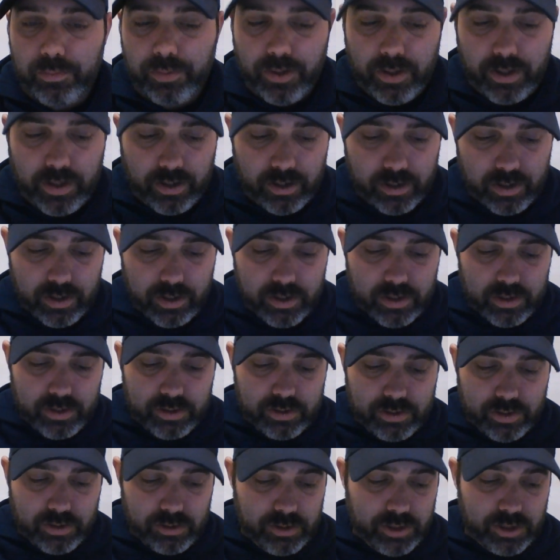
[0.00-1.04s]
play.
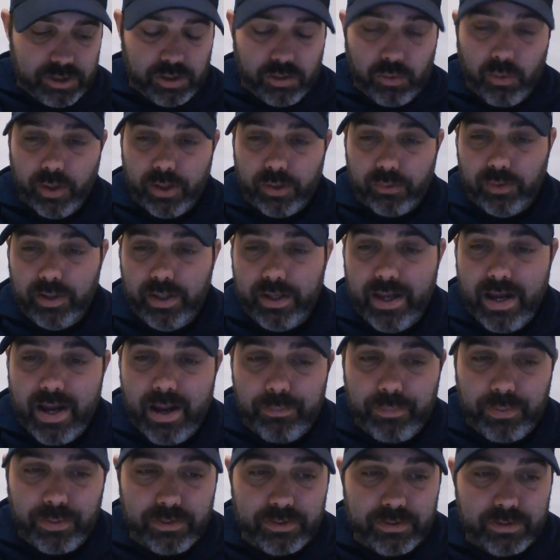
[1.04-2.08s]
So just a quick recap.